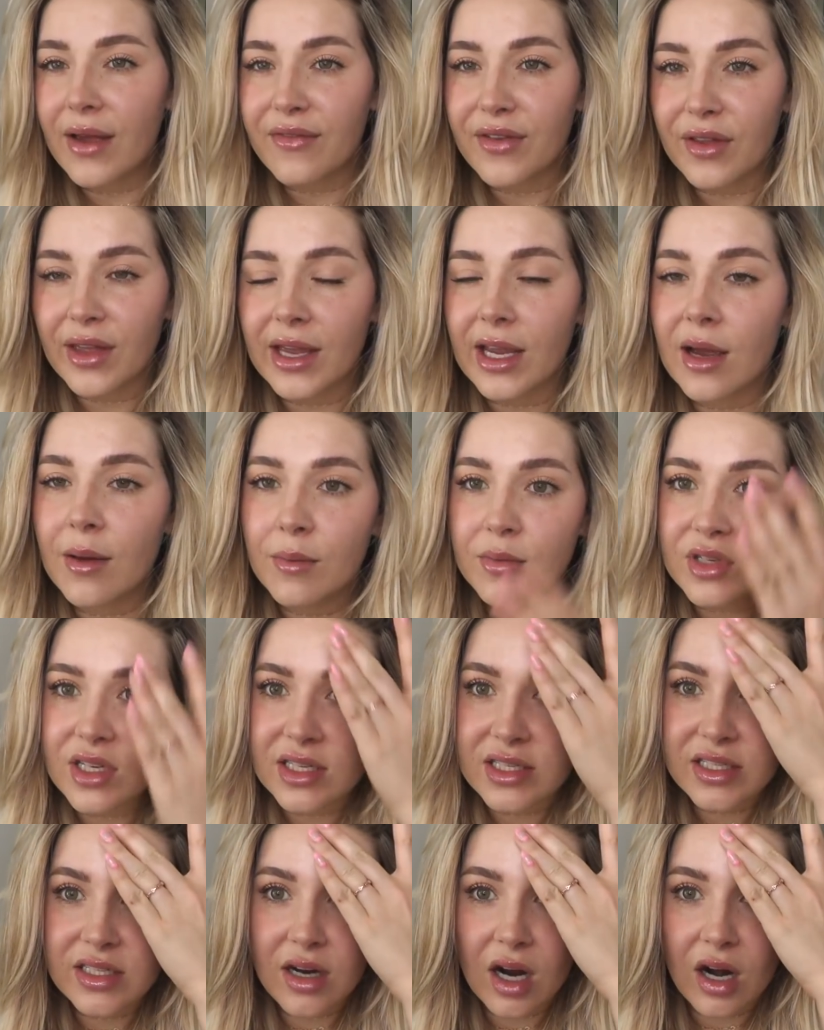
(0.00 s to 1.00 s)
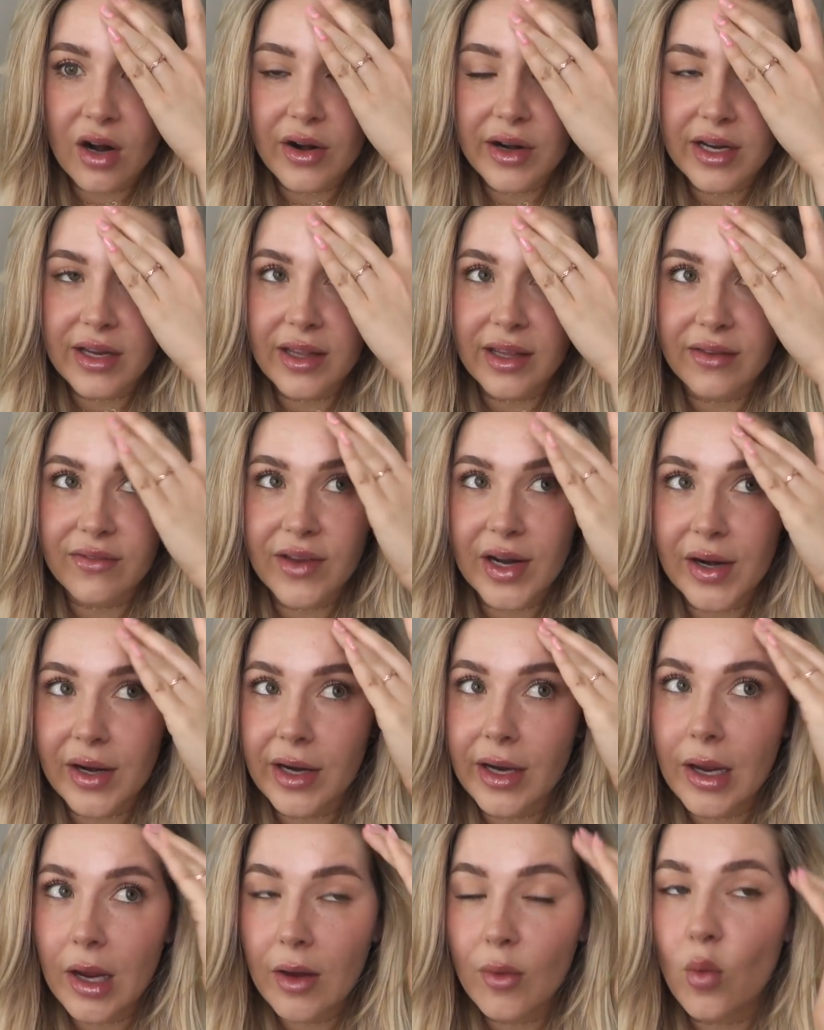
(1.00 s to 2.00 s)
I feel like I'm just already like
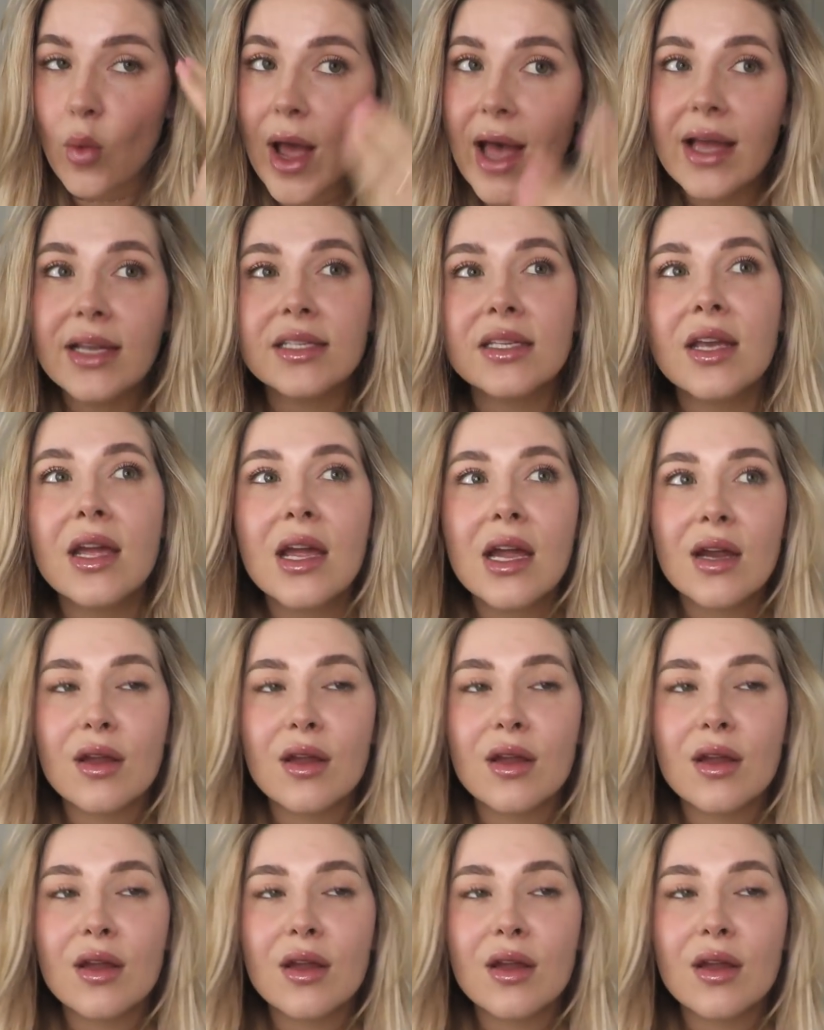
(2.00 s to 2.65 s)
very wet